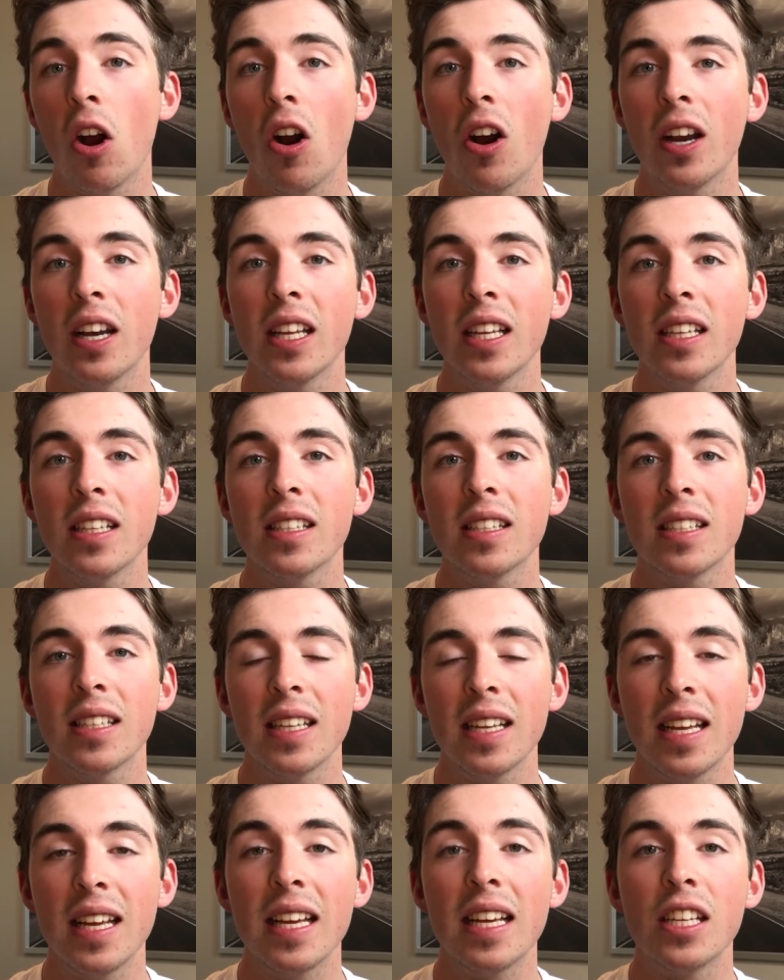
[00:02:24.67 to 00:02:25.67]
audience
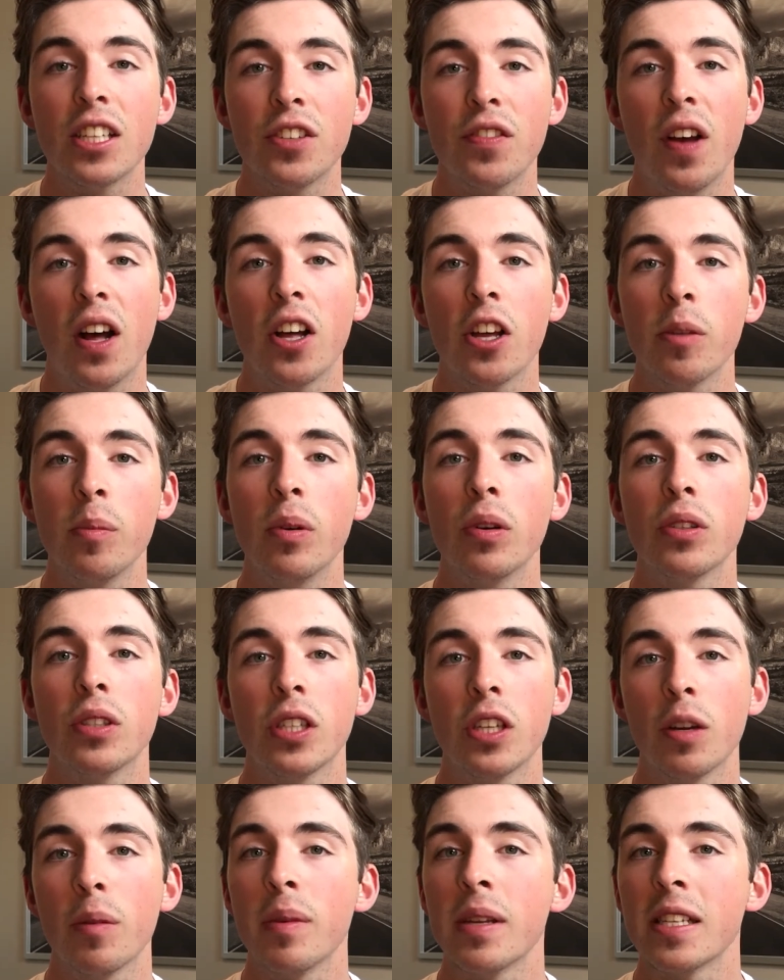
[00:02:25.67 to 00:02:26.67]
is valuable
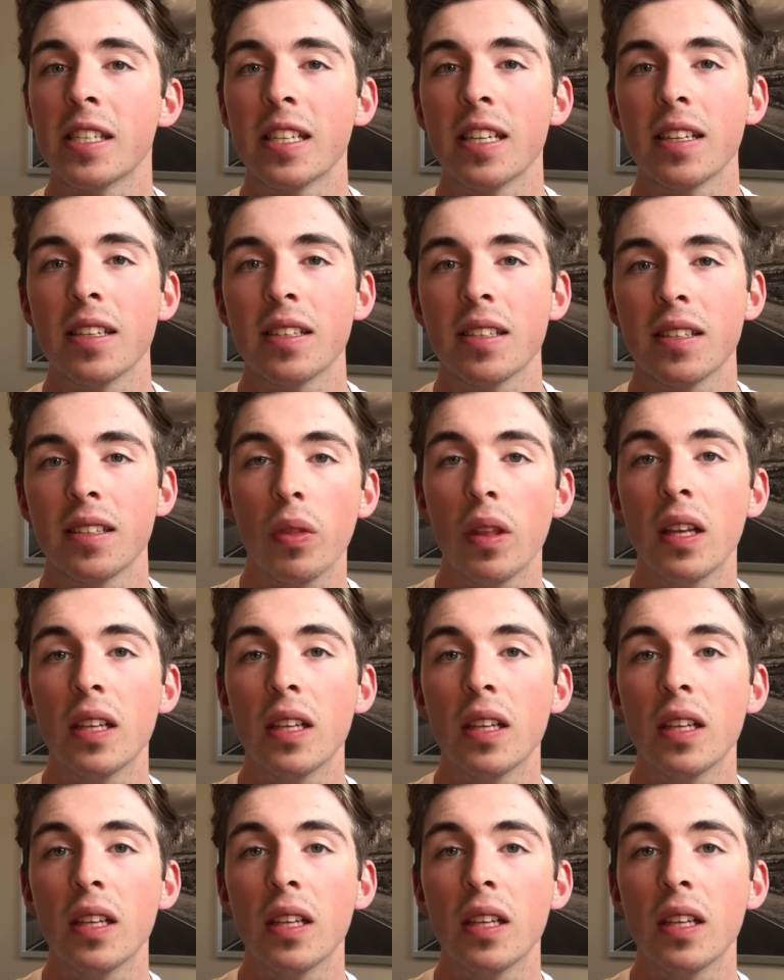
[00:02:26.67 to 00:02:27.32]
to your business.